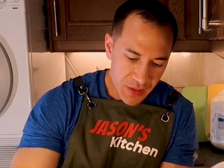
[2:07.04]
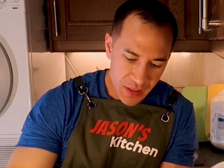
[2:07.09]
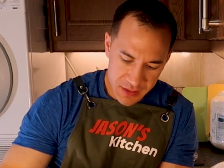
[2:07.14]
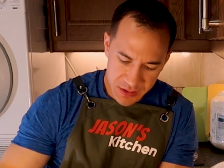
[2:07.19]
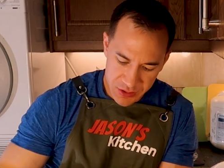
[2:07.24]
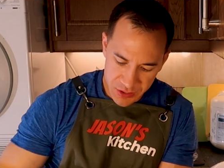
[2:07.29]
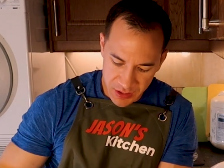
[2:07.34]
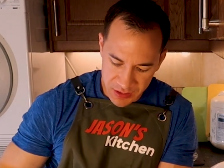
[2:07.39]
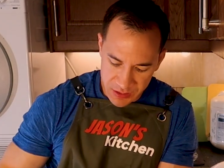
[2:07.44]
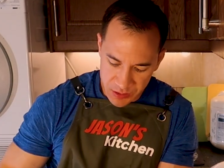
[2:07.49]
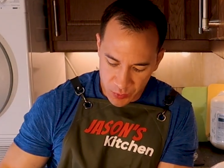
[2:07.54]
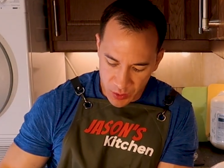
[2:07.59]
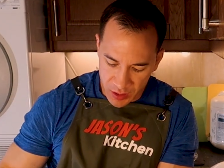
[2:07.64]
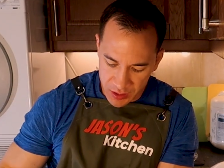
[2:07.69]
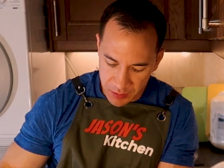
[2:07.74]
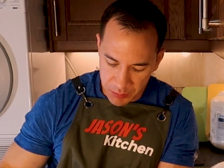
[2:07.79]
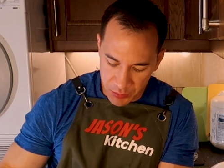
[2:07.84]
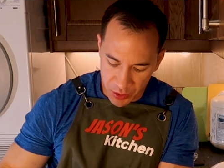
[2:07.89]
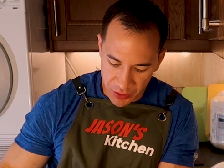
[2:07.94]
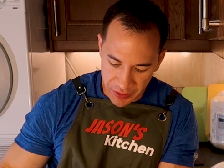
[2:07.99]
Let's try this
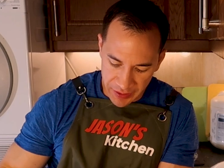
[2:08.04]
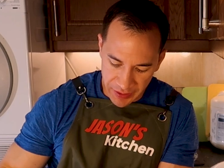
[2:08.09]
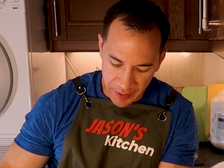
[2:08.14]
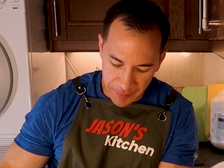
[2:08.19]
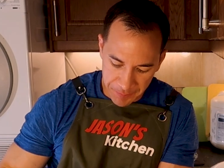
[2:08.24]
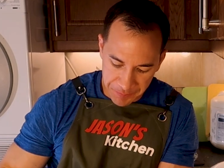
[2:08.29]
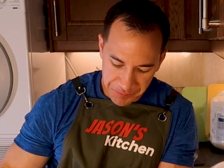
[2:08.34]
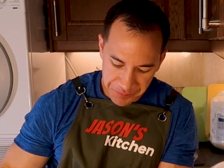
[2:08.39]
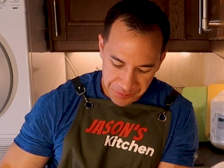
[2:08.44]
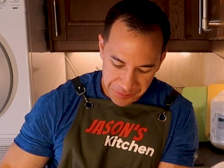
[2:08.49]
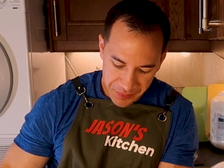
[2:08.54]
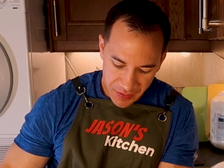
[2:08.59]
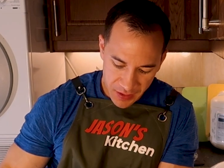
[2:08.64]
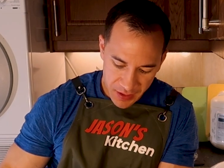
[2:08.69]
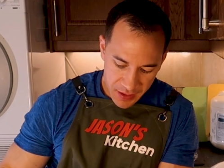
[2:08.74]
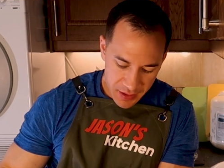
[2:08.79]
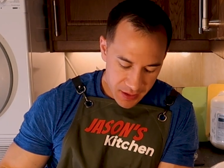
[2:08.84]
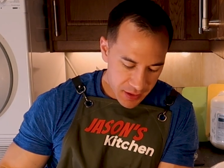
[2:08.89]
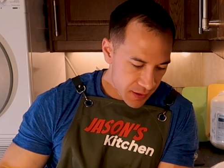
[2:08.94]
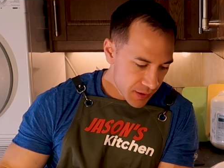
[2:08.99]
guacamole out.
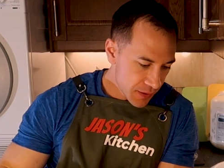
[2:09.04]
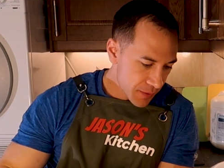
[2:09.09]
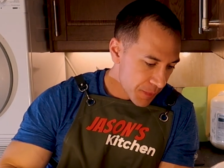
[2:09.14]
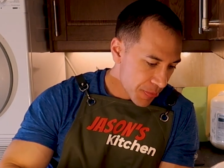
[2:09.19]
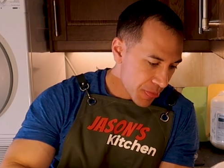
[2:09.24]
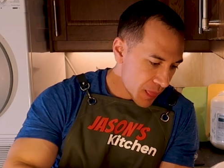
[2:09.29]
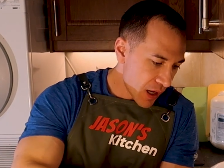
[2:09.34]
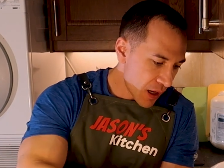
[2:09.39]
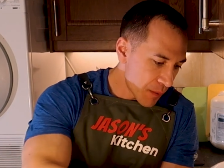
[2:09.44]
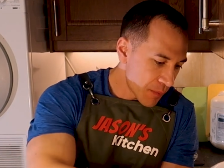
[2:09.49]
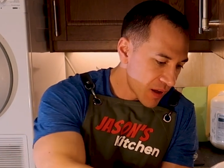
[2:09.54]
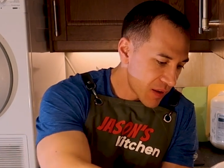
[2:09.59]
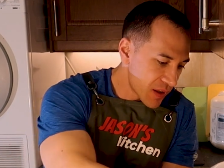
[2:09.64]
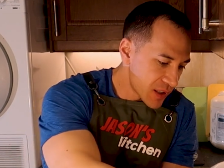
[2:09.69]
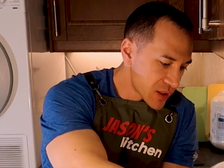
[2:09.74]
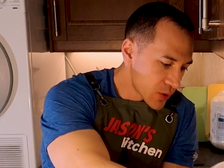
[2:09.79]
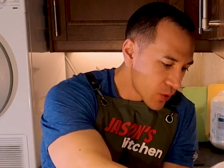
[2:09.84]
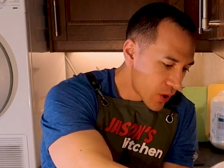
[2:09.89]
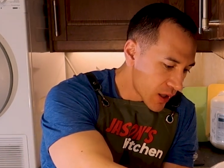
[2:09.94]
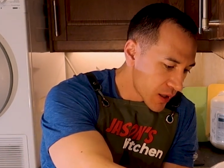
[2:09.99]
I made
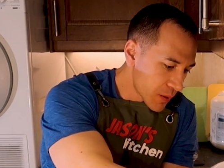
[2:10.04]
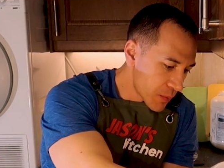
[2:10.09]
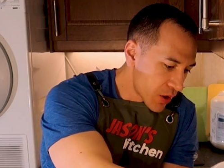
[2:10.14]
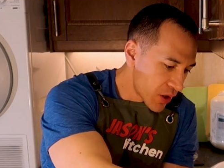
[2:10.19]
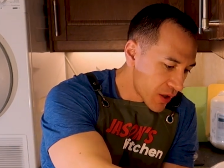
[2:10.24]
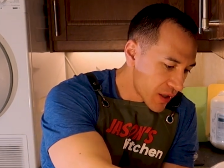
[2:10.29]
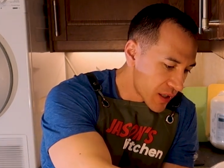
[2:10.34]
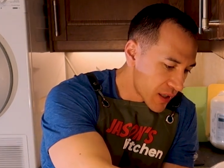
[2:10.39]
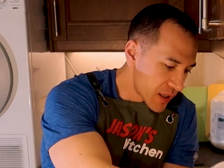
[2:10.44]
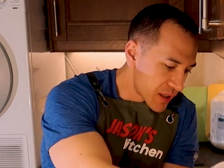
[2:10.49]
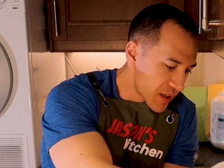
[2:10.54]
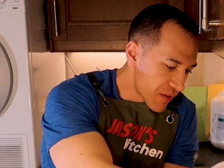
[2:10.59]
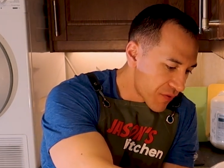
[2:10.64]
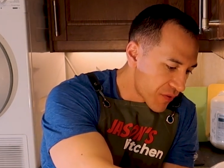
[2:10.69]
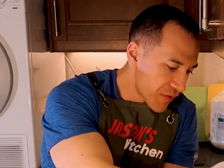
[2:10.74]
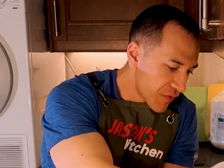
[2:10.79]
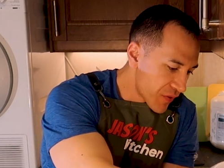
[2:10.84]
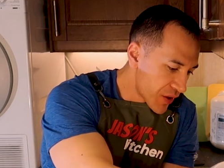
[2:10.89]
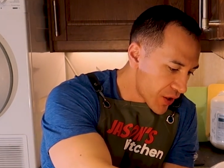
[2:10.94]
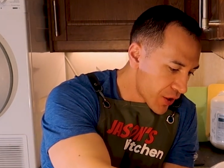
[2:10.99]
this guacamole in a
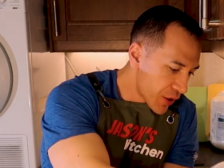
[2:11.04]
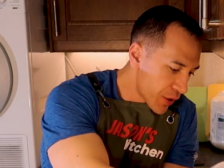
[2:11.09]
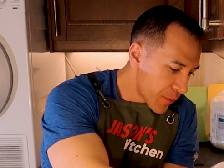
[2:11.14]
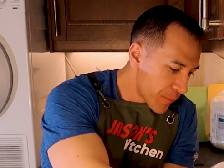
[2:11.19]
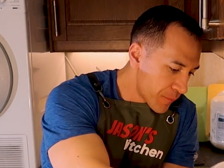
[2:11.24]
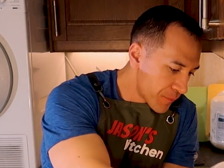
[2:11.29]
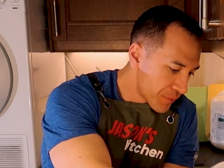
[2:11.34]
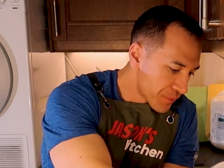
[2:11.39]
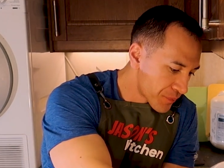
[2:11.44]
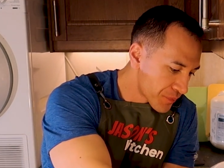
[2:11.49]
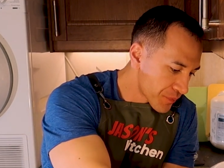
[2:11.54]
different video,